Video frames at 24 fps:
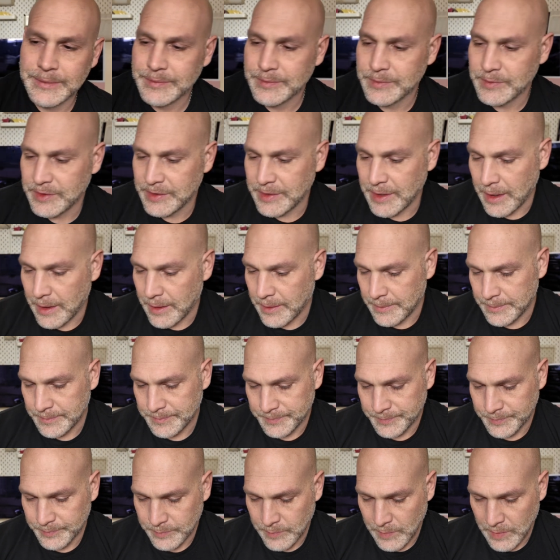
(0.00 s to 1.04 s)
So
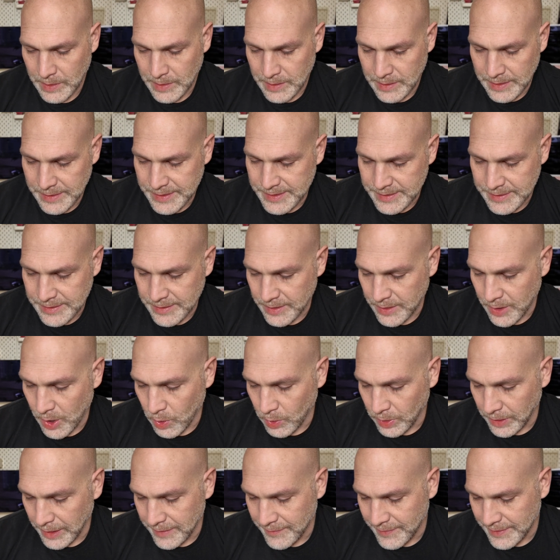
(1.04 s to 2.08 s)
this is an
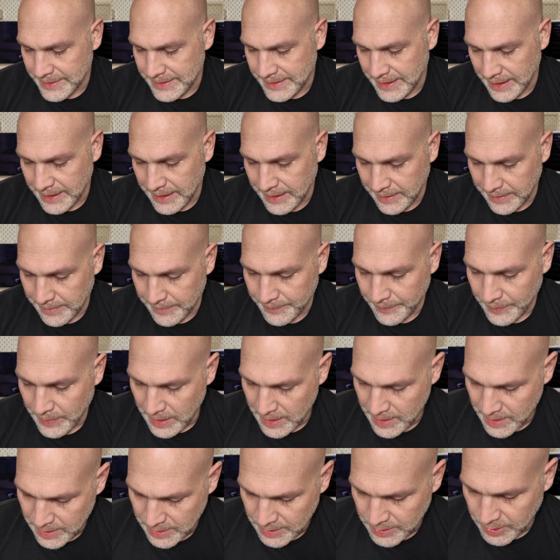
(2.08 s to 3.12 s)
Oliva second.
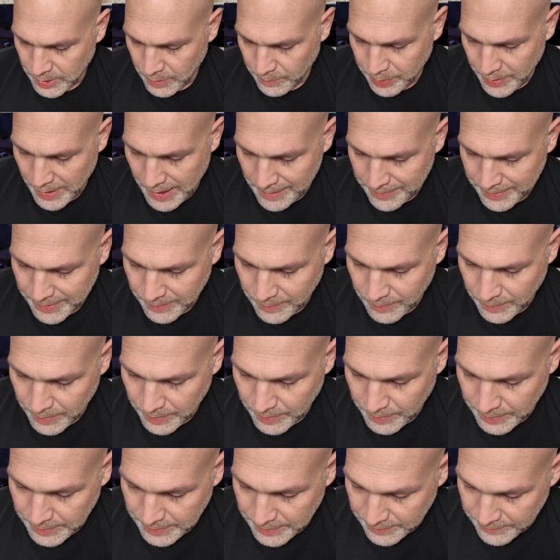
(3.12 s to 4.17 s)
They're probably
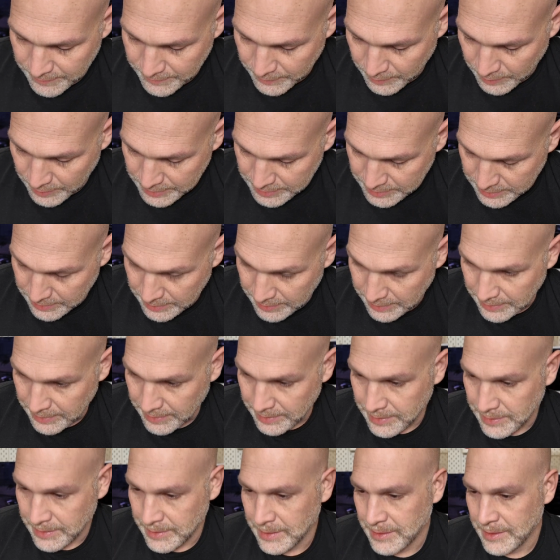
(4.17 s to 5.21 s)
ruined, unfortunately.
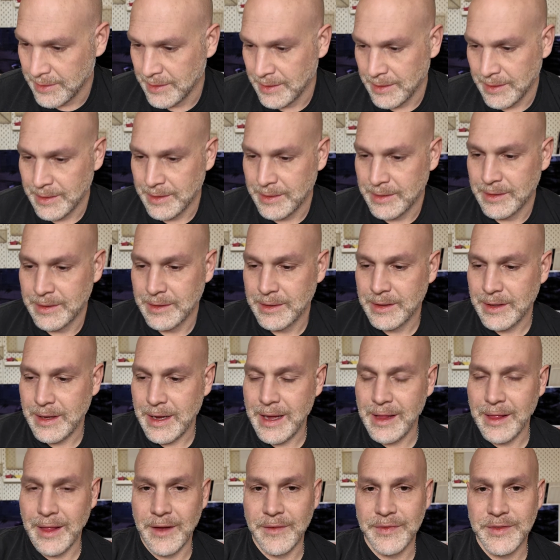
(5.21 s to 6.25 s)

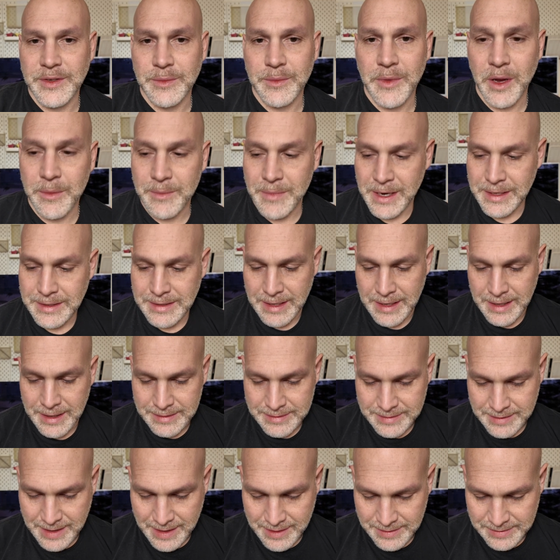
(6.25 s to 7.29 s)
I left them on my
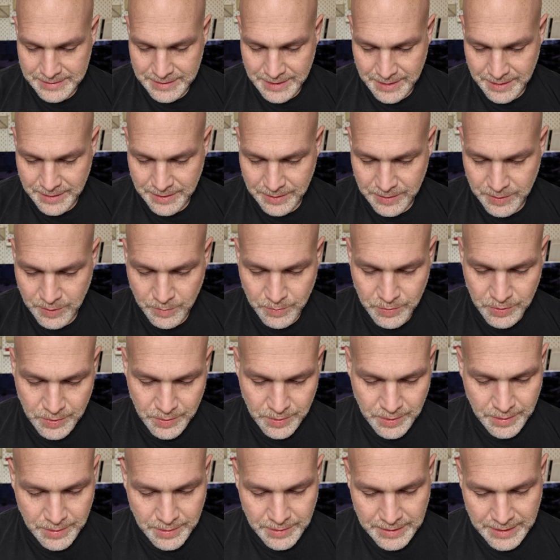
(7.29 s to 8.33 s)
desk outside of the
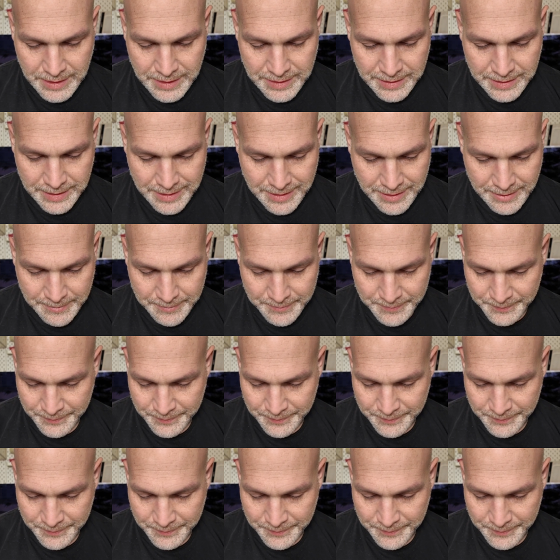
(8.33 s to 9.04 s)
humidor. Yeah.